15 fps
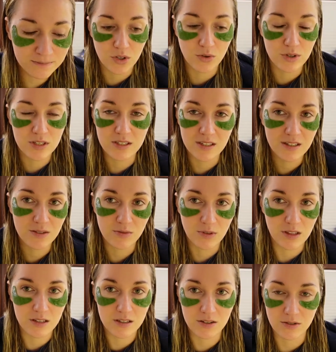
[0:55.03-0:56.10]
So it sticks
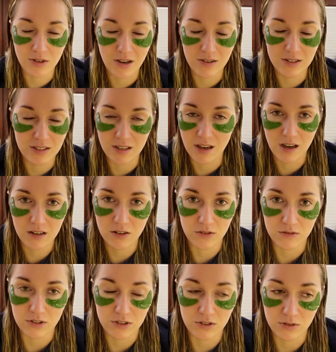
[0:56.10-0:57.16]
with it, so now it's a
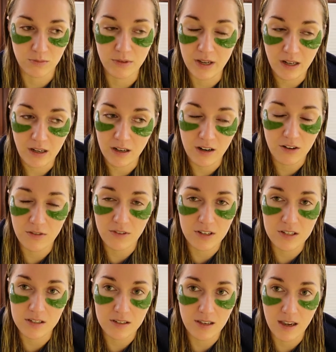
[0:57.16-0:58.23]
hangover soup. And none of
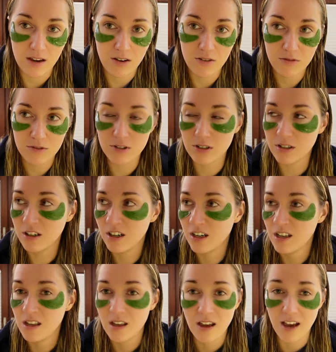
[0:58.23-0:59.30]
us is hangover.
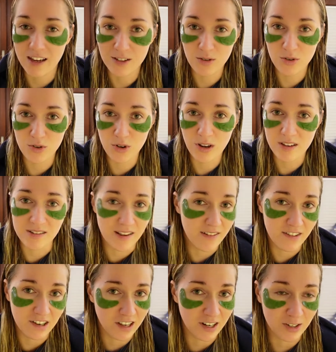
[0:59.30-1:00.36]
I don't drink,
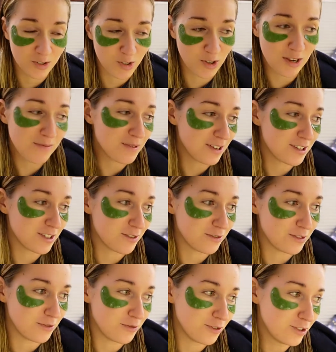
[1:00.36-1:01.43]
Sava cannot drink because of
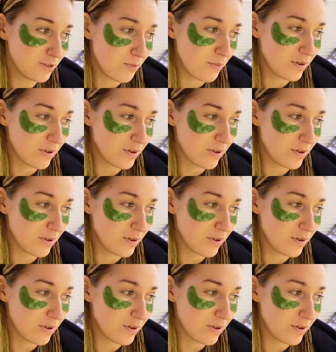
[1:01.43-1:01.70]
the food.